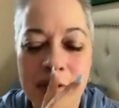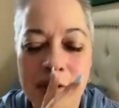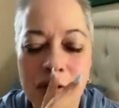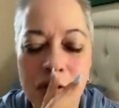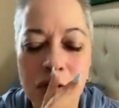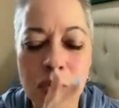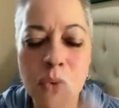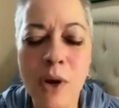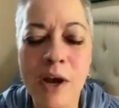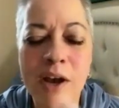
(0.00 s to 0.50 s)

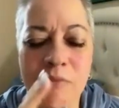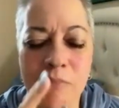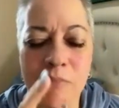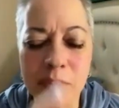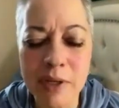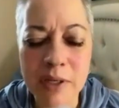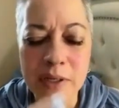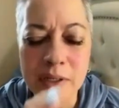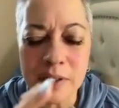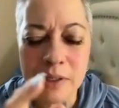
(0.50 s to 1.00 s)
You have
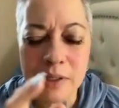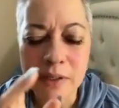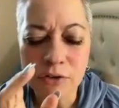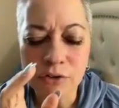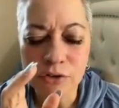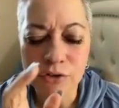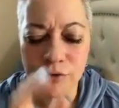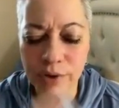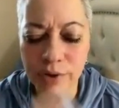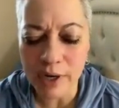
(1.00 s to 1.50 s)
been
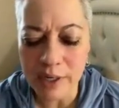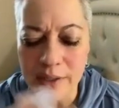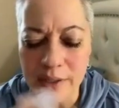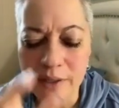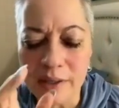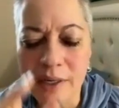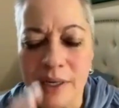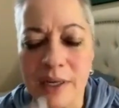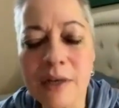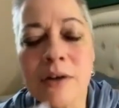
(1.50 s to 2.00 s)
trained
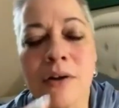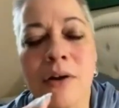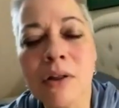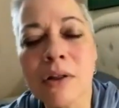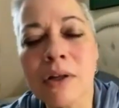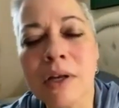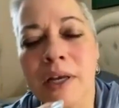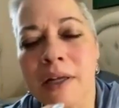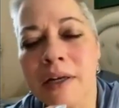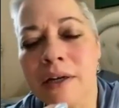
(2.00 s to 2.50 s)
and
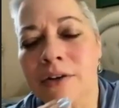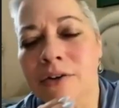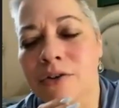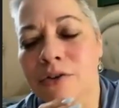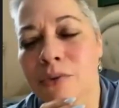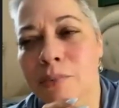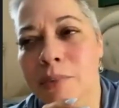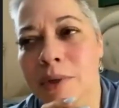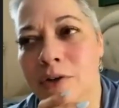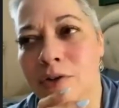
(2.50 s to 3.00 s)
inculcated
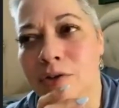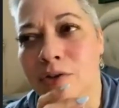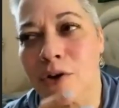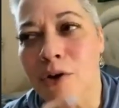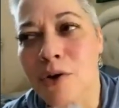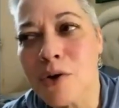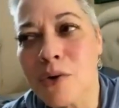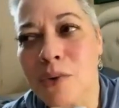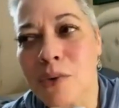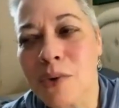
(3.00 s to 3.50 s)
to be
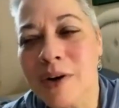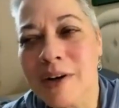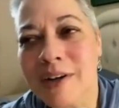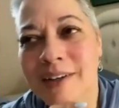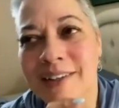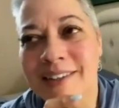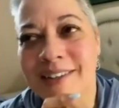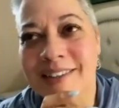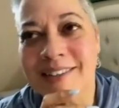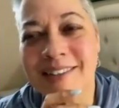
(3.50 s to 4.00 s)
so
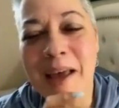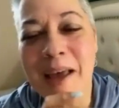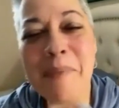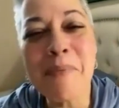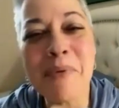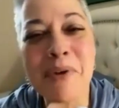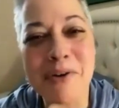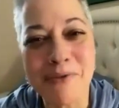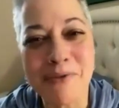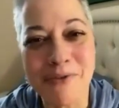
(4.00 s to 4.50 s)

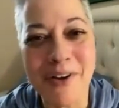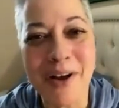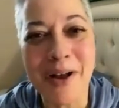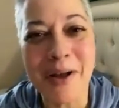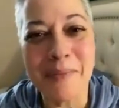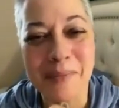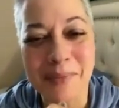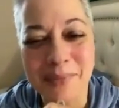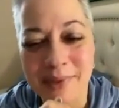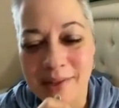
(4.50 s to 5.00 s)
separate
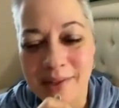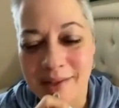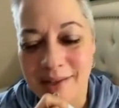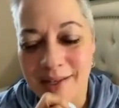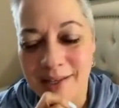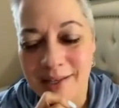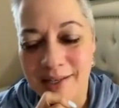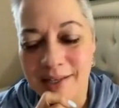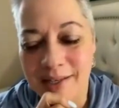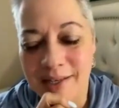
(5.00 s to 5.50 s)
from
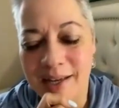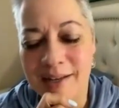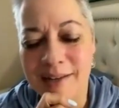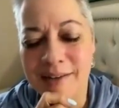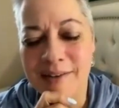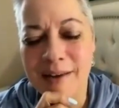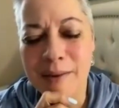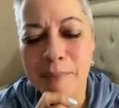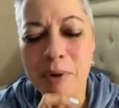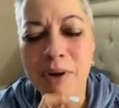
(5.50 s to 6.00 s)
and
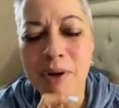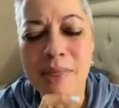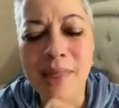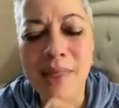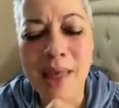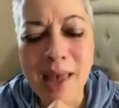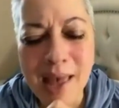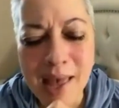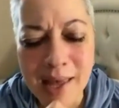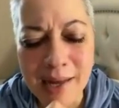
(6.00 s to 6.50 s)
separate
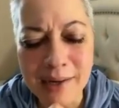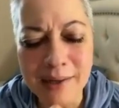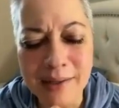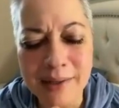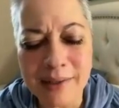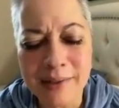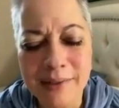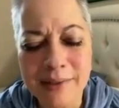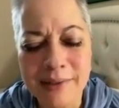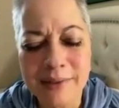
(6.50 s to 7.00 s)
than
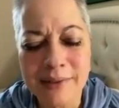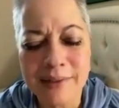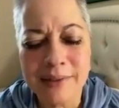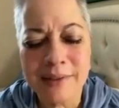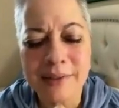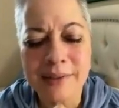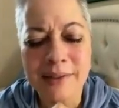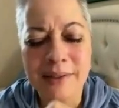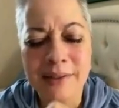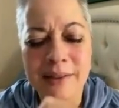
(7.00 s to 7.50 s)

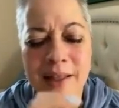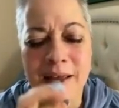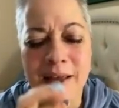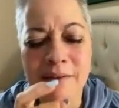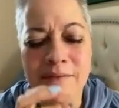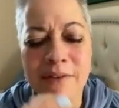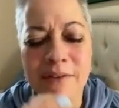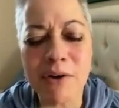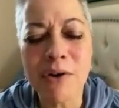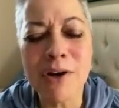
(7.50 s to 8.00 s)
that
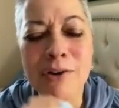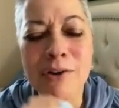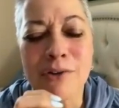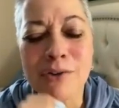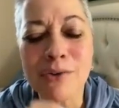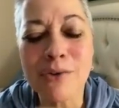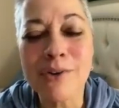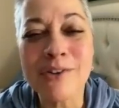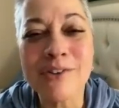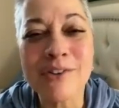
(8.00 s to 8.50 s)
very
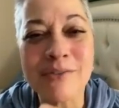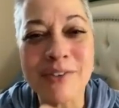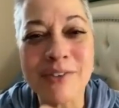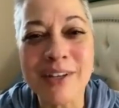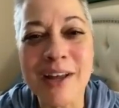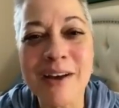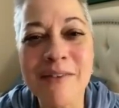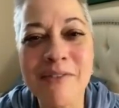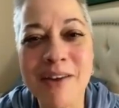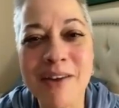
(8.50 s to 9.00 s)
source of
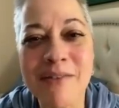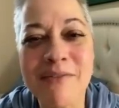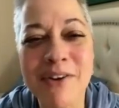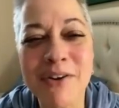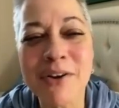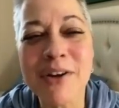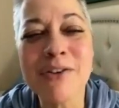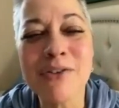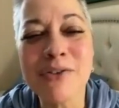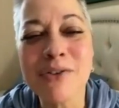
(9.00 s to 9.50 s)
love, that
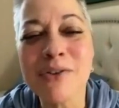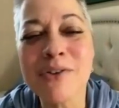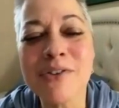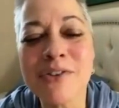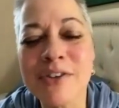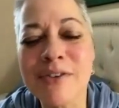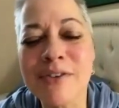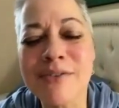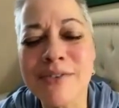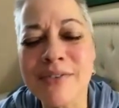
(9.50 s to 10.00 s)
very
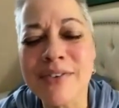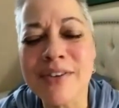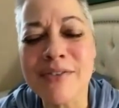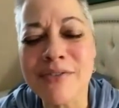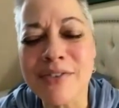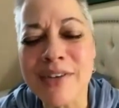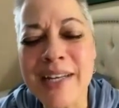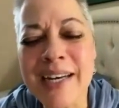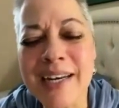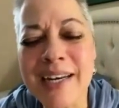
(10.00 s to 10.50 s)
source of
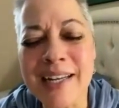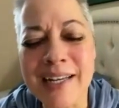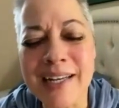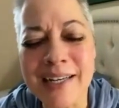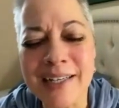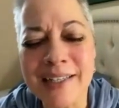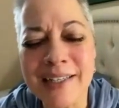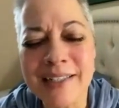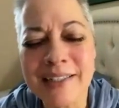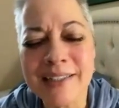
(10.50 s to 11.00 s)

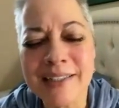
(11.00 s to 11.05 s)
divinity